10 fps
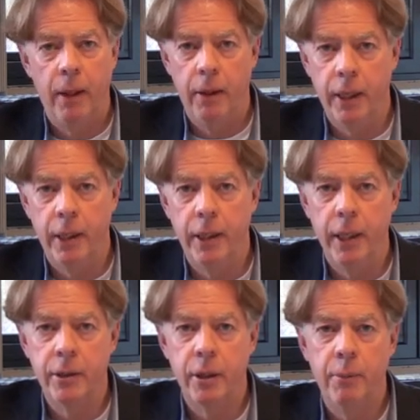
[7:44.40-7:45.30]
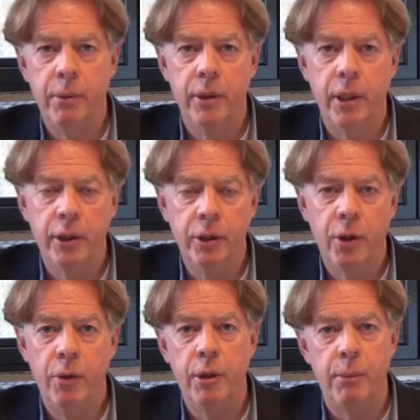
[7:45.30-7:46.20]
Like in the example that I
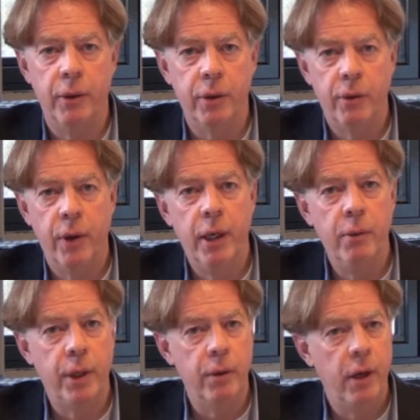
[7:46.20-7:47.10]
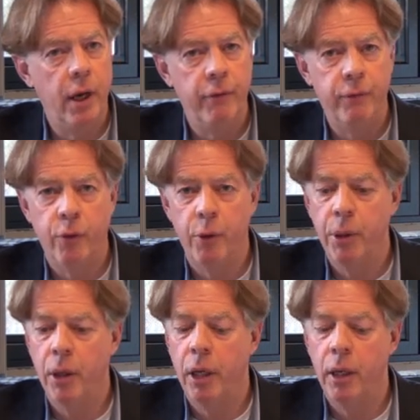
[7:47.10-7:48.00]
showed about the crane, where you have
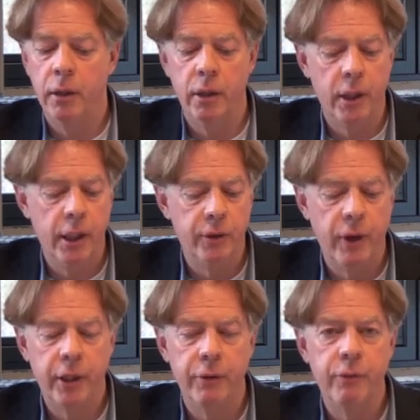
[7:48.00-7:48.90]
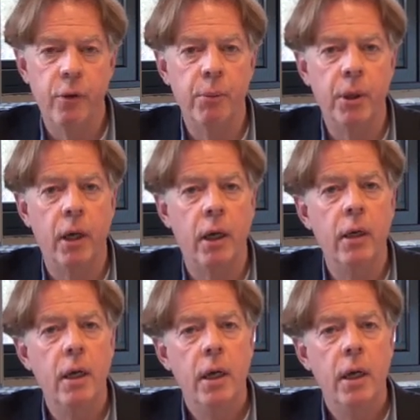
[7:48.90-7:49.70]
formula, an interactive formula,